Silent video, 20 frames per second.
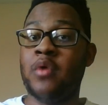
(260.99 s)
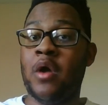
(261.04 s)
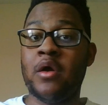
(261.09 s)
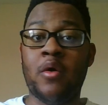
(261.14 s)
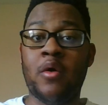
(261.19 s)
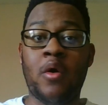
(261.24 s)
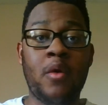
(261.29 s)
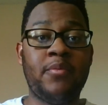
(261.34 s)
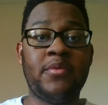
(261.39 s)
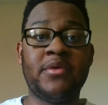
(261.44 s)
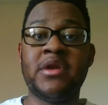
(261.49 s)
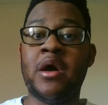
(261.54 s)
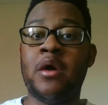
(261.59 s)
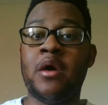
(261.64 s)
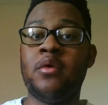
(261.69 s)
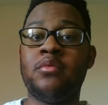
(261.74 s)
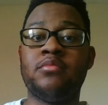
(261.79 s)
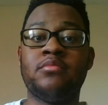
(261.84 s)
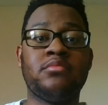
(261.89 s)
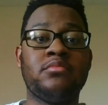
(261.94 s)
I hope we
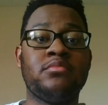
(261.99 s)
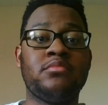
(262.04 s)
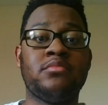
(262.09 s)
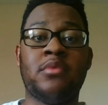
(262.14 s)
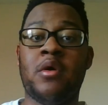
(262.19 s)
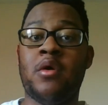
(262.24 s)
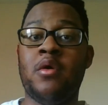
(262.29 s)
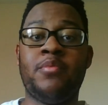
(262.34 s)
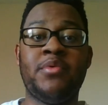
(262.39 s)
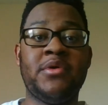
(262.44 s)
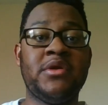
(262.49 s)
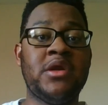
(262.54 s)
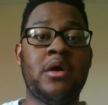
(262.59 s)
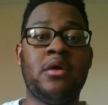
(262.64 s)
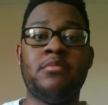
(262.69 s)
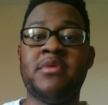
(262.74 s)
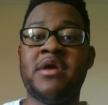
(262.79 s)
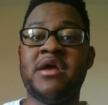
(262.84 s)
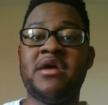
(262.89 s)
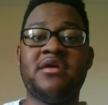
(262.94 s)
don't. I hope he
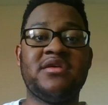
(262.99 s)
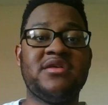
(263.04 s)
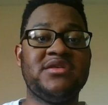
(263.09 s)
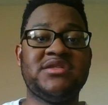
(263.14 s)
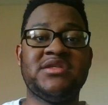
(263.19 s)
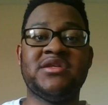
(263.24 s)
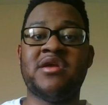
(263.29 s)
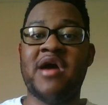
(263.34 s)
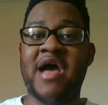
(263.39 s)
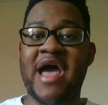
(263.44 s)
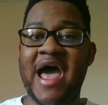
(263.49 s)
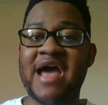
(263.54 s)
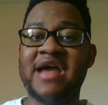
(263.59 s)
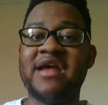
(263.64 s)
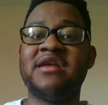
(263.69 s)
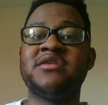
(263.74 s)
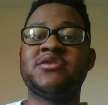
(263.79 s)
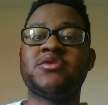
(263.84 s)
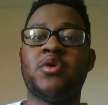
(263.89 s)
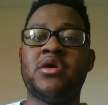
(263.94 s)
don't, man, because you know I
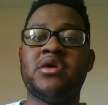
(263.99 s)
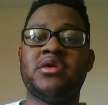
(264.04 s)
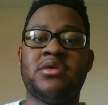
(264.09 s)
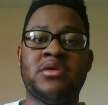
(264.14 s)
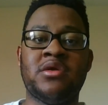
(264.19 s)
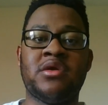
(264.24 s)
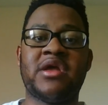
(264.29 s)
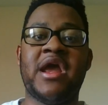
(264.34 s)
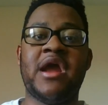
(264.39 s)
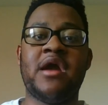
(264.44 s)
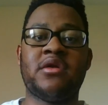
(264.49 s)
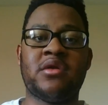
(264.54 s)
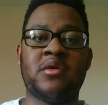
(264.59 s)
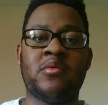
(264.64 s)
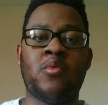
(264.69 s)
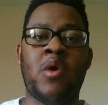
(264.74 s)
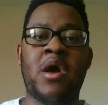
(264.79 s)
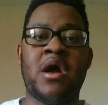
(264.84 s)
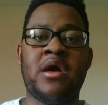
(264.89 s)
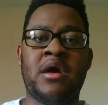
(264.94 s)
enjoy you know
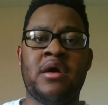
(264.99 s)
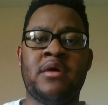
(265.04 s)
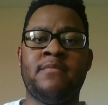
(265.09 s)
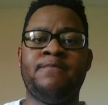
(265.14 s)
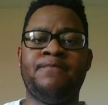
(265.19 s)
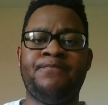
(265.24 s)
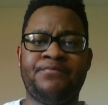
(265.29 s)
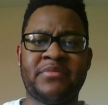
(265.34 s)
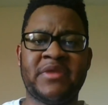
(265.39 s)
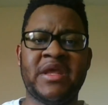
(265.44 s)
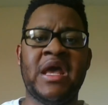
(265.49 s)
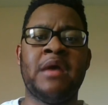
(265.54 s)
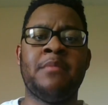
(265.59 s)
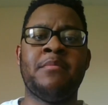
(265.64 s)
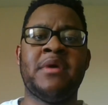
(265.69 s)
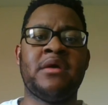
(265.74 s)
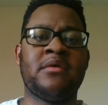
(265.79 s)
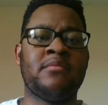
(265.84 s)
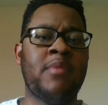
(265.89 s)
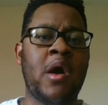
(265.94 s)
character um
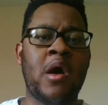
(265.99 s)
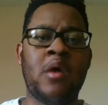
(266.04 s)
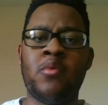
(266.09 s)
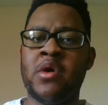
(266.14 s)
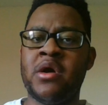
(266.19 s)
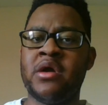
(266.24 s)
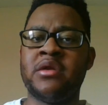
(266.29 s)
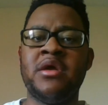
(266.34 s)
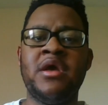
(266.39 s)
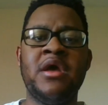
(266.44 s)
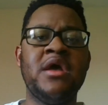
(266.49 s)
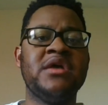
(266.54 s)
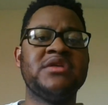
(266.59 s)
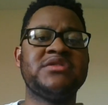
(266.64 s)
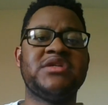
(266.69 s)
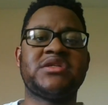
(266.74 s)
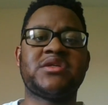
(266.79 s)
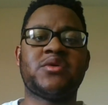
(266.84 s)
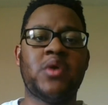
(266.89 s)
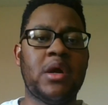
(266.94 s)
Ant Man. Paul Rudd
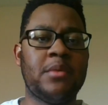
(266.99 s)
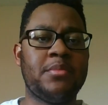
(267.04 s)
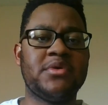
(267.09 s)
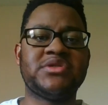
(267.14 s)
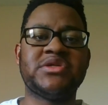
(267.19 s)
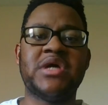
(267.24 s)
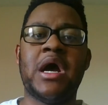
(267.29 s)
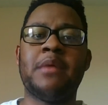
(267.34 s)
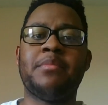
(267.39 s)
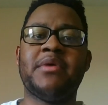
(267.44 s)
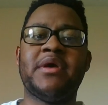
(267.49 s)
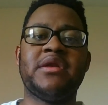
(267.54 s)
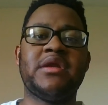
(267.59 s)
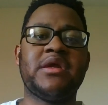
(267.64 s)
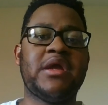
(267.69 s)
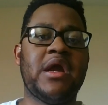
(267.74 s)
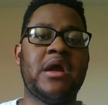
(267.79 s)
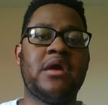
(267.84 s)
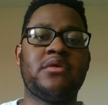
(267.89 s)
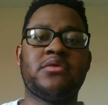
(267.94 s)
such a incredible job playing
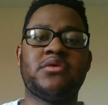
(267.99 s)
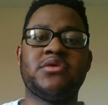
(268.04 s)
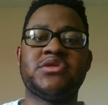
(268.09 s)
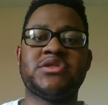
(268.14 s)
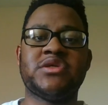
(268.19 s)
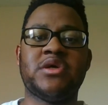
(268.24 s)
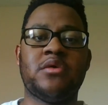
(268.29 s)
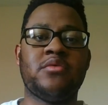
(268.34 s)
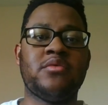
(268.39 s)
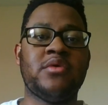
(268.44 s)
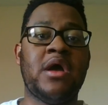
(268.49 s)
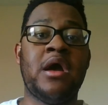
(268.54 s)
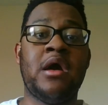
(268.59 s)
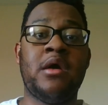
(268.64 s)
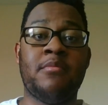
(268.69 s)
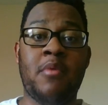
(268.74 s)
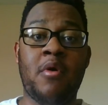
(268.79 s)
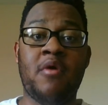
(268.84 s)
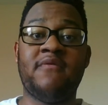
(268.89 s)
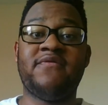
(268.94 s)
the character. So
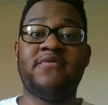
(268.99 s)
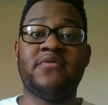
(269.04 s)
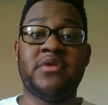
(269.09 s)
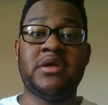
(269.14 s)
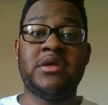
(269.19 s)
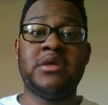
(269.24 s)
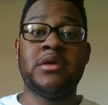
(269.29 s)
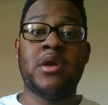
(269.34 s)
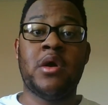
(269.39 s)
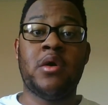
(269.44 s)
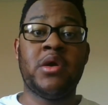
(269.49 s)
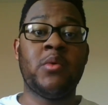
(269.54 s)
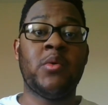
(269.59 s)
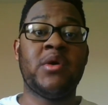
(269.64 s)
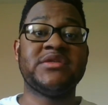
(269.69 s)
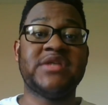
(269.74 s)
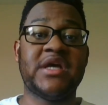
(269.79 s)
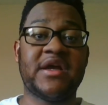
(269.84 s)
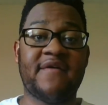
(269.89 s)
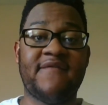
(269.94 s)
um hopefully you know he
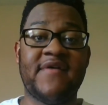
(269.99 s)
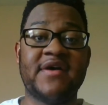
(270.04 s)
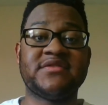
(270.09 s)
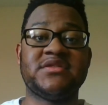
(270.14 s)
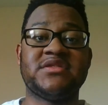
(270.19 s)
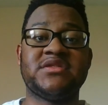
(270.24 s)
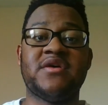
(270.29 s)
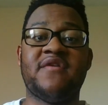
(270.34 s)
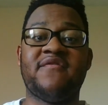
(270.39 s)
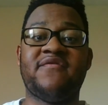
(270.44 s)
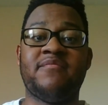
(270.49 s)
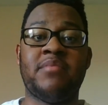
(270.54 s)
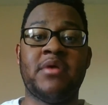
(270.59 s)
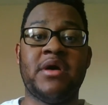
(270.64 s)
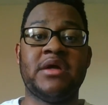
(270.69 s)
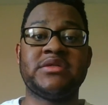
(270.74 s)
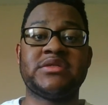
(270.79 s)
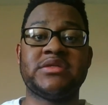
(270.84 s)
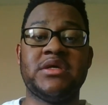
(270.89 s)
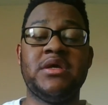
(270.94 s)
won't sacrifice himself.
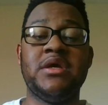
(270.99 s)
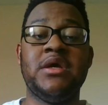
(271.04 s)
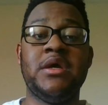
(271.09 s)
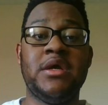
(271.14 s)
But